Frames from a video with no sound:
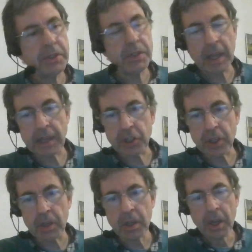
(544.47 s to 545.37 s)
Julius
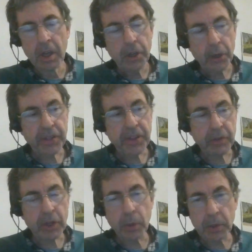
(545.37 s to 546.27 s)
Katchen, who I
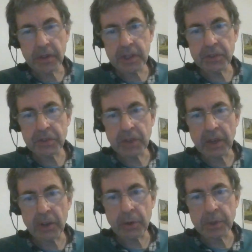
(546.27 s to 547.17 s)
think recorded these in
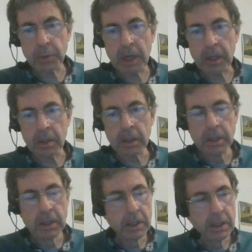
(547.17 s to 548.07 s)
stereo as
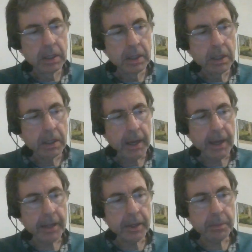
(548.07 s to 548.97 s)
well.
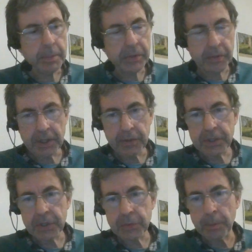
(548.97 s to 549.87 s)
But
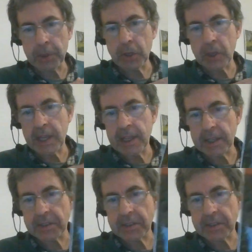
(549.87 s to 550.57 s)
this is from the early